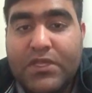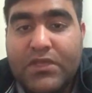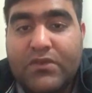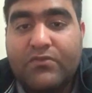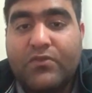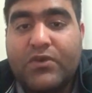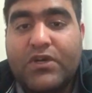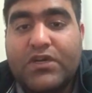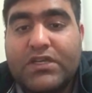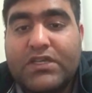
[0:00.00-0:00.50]

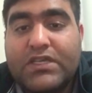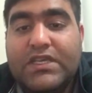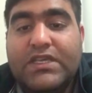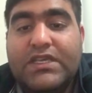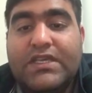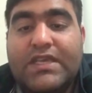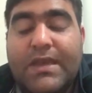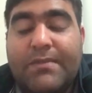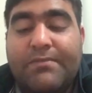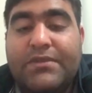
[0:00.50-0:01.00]
working
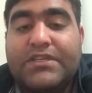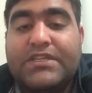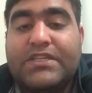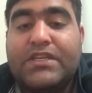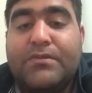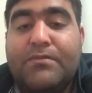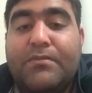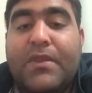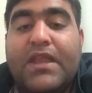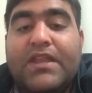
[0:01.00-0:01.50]
capital
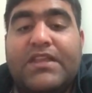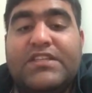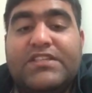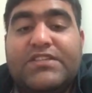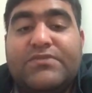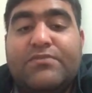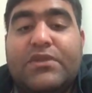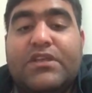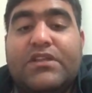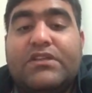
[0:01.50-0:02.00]

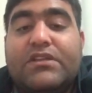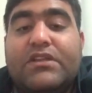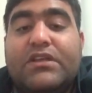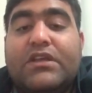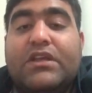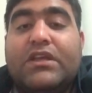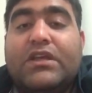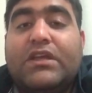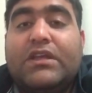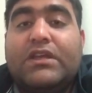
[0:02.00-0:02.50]
management.
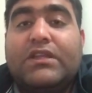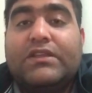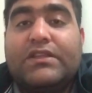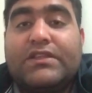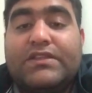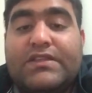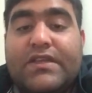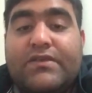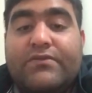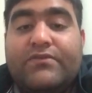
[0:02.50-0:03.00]
The
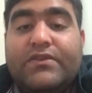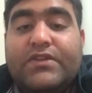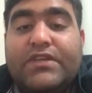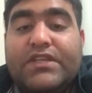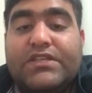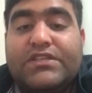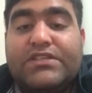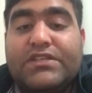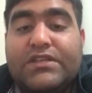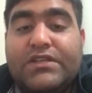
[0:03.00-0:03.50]

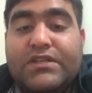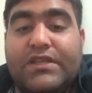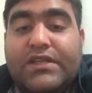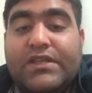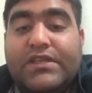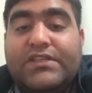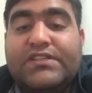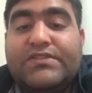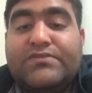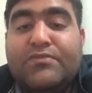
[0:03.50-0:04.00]
definition
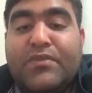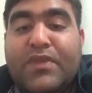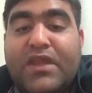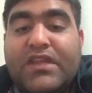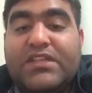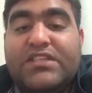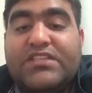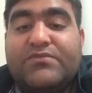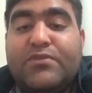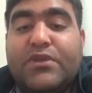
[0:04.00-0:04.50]
is
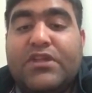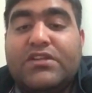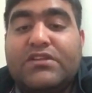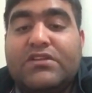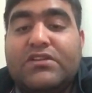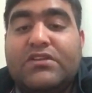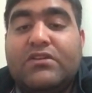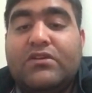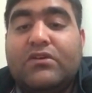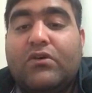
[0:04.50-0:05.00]

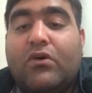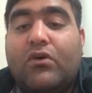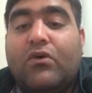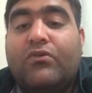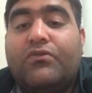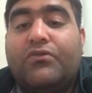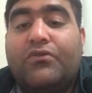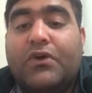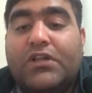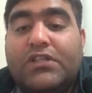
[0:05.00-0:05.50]
management of
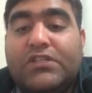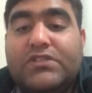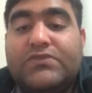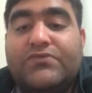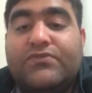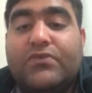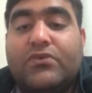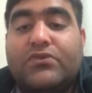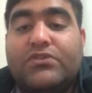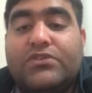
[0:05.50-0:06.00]
funds
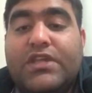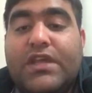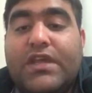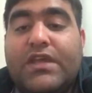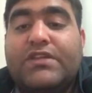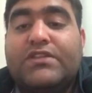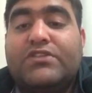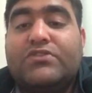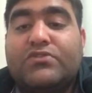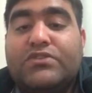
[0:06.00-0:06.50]
for
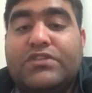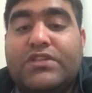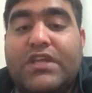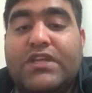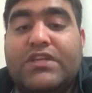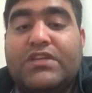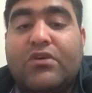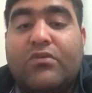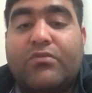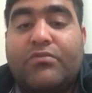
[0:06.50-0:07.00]

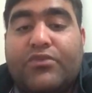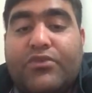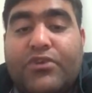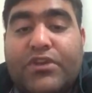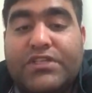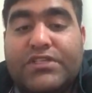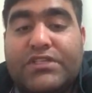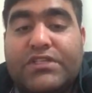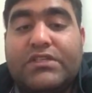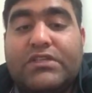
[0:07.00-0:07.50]
day-to-day
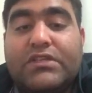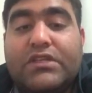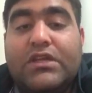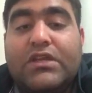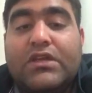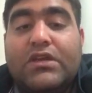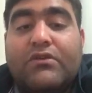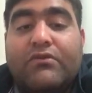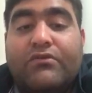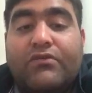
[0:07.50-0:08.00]
operation.
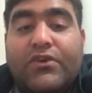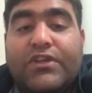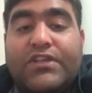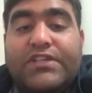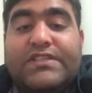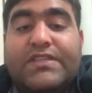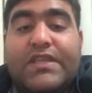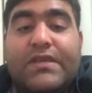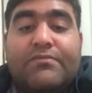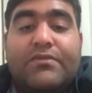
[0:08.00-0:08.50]
For
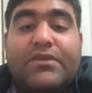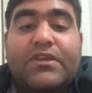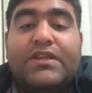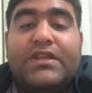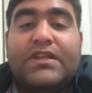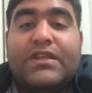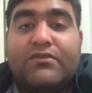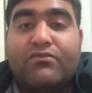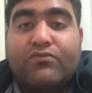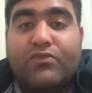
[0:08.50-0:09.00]
example,
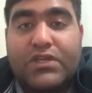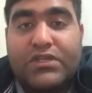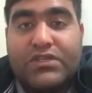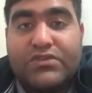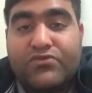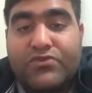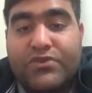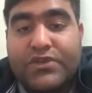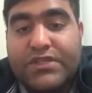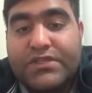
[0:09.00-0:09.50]

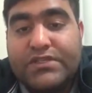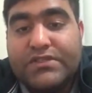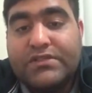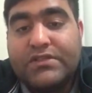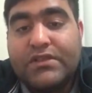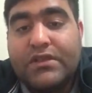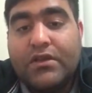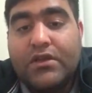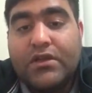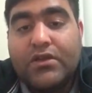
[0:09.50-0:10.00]
inventories,
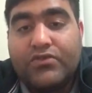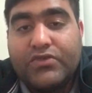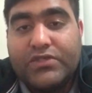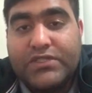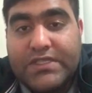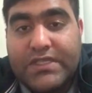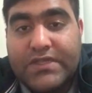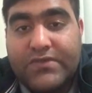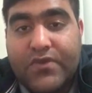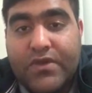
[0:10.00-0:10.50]

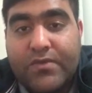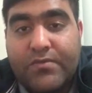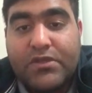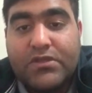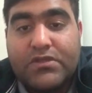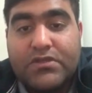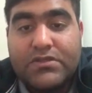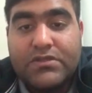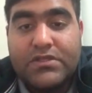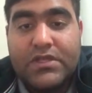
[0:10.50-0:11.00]

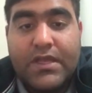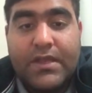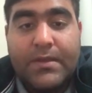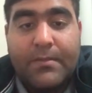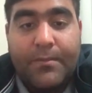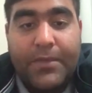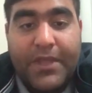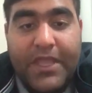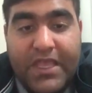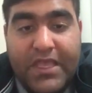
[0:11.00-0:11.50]
receivables,
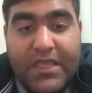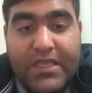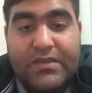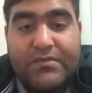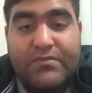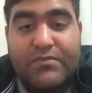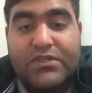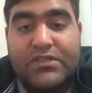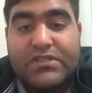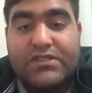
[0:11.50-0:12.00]

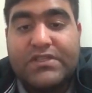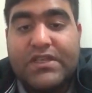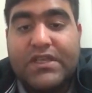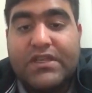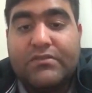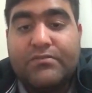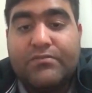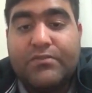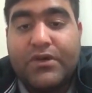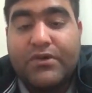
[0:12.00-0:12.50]
payables,
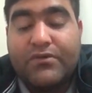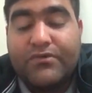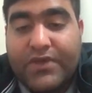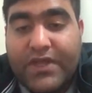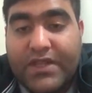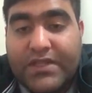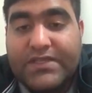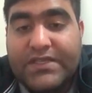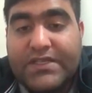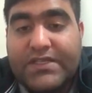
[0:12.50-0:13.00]
and
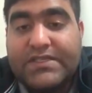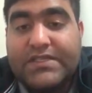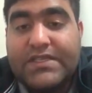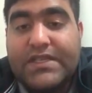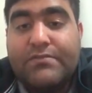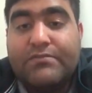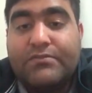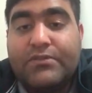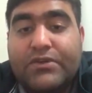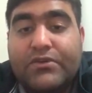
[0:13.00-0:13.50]
perfect
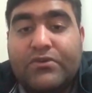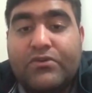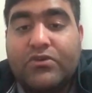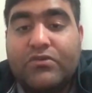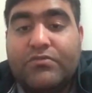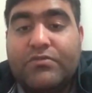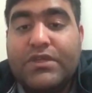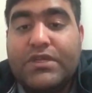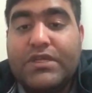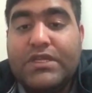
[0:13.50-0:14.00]
example
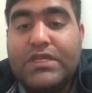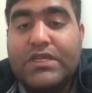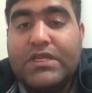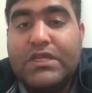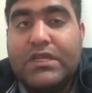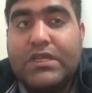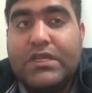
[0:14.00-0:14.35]
could be